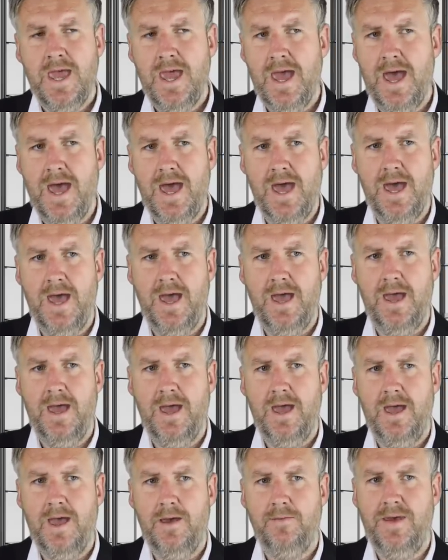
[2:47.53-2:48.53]

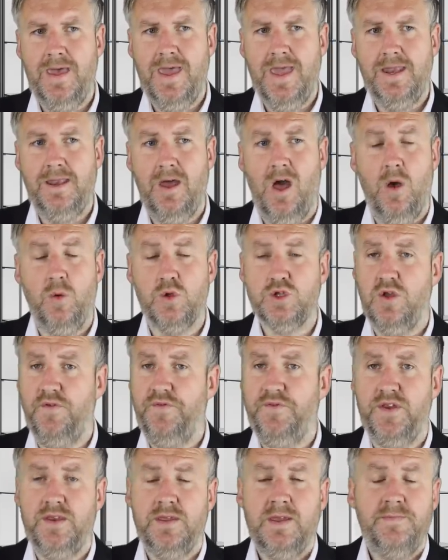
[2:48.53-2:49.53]
Um, and I was
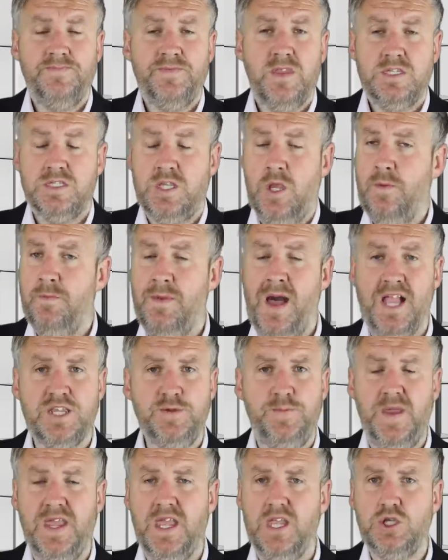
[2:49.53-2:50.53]
offered two
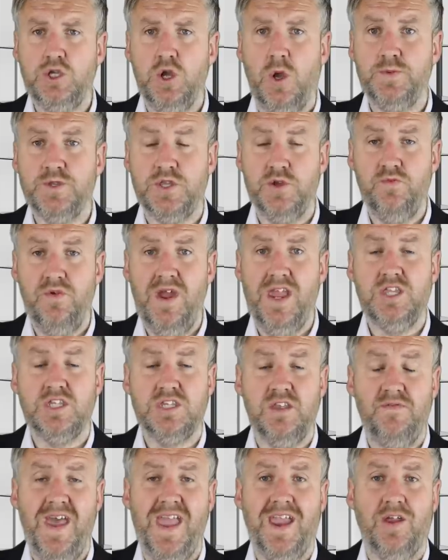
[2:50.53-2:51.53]
much bigger jobs, the
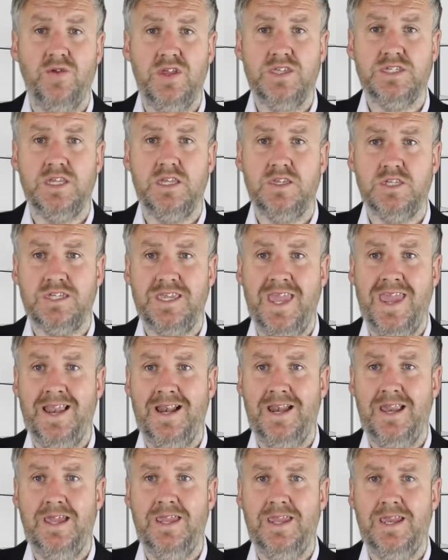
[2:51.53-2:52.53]
Reds of Akron and
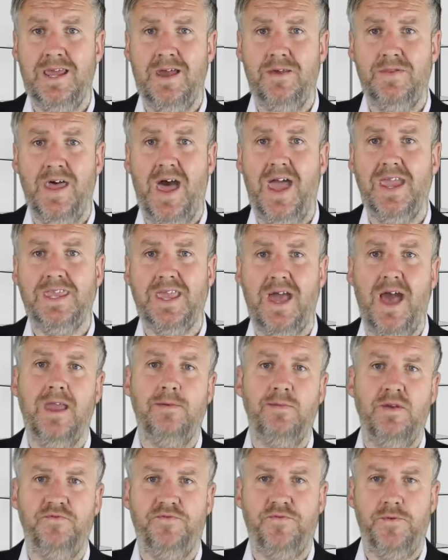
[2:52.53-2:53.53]
Stanley, you know, they
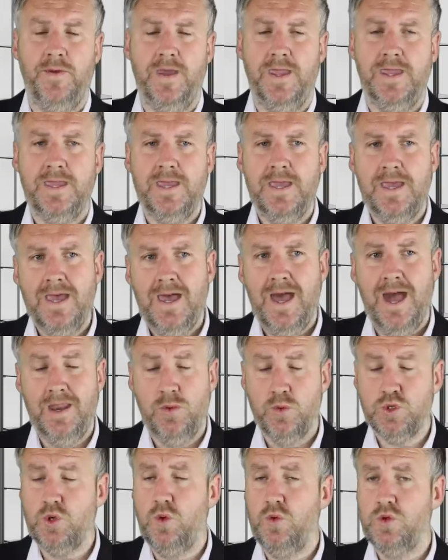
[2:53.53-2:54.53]
came in for me. And
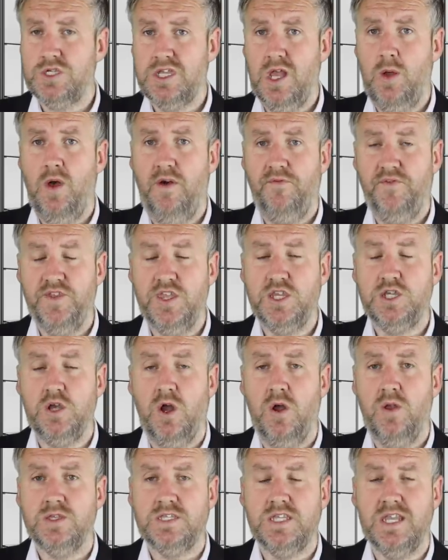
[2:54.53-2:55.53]
I was also offered the
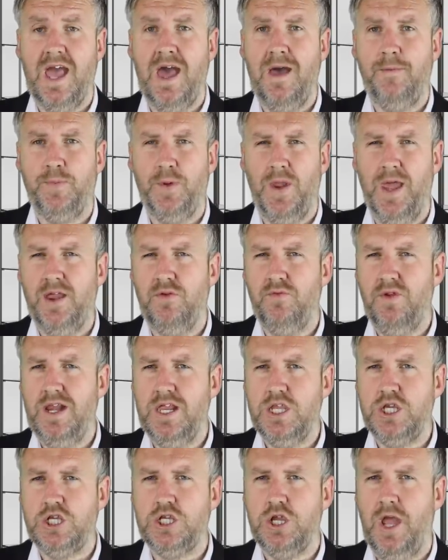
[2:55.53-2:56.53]
chance to go and play a
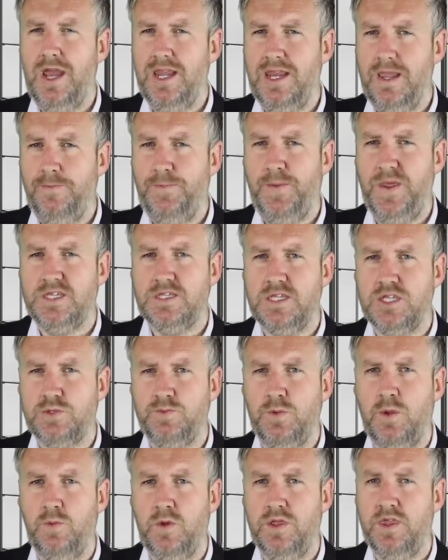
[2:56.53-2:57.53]
really shady
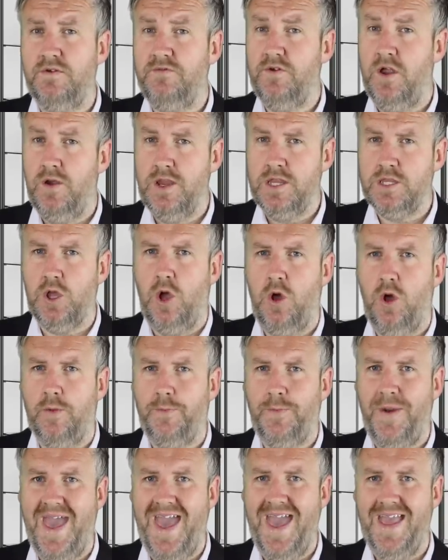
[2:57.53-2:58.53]
businessman with a very
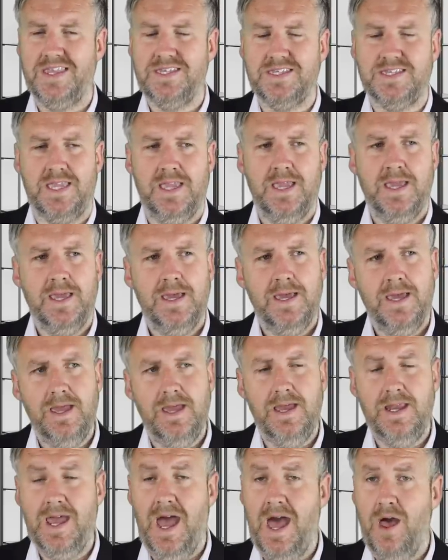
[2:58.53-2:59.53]
dark past
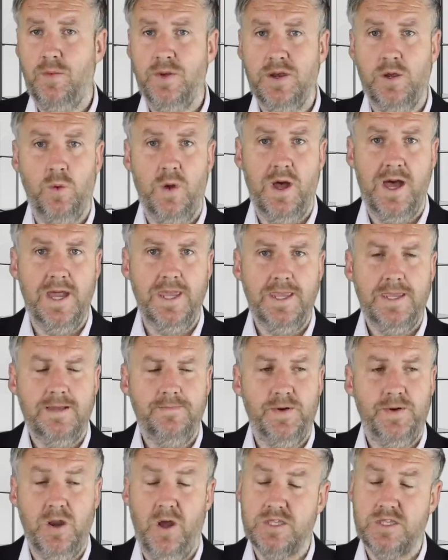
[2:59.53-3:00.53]
in Home and Away.
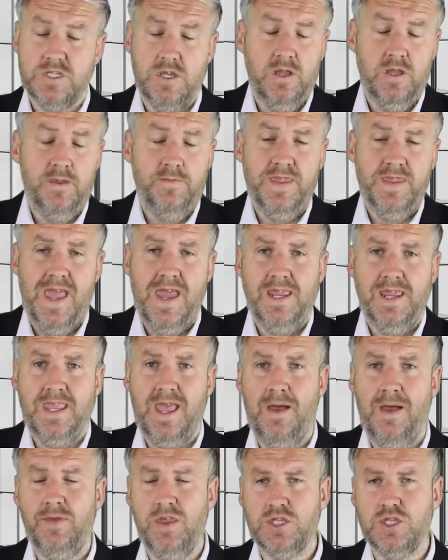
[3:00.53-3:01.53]
But I turned them down to
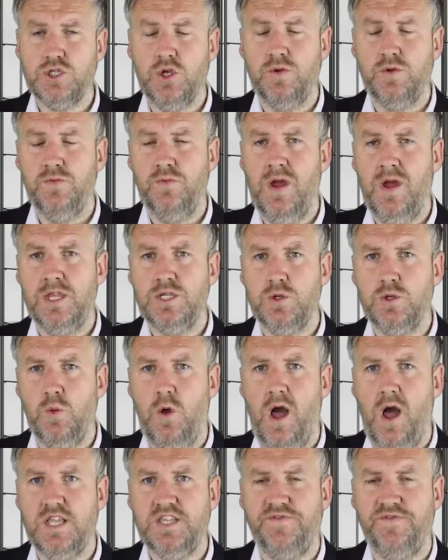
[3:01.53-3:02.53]
come to the Tottenham Ranger
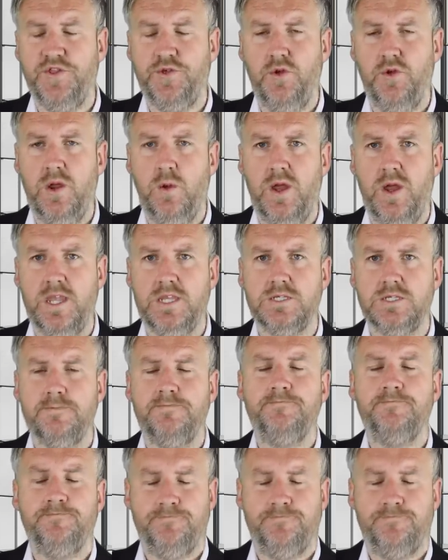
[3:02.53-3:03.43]
Whites for three weeks.